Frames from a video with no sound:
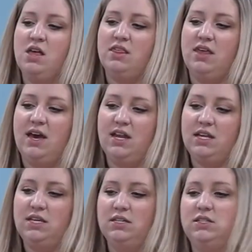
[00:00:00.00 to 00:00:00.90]
That
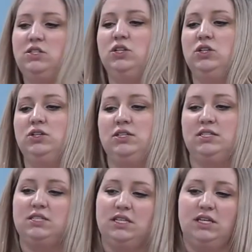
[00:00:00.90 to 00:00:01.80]
is to look to
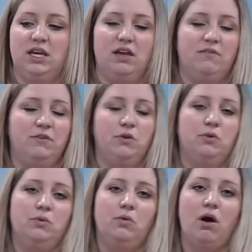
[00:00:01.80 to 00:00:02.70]
see if
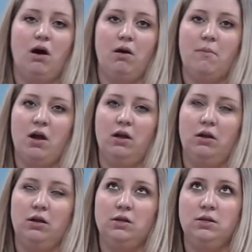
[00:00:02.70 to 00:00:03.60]
you
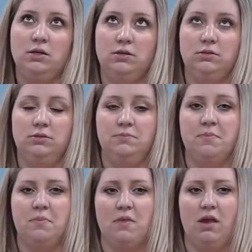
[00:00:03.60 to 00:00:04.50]
are
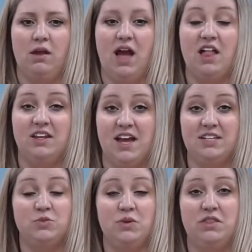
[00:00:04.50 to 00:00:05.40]

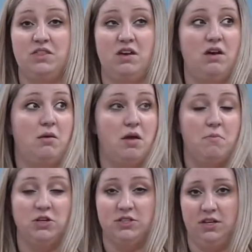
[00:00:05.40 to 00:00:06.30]
colonized with
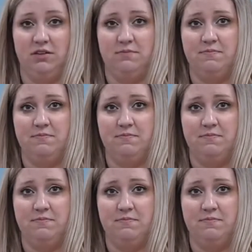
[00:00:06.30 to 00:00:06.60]
MRSA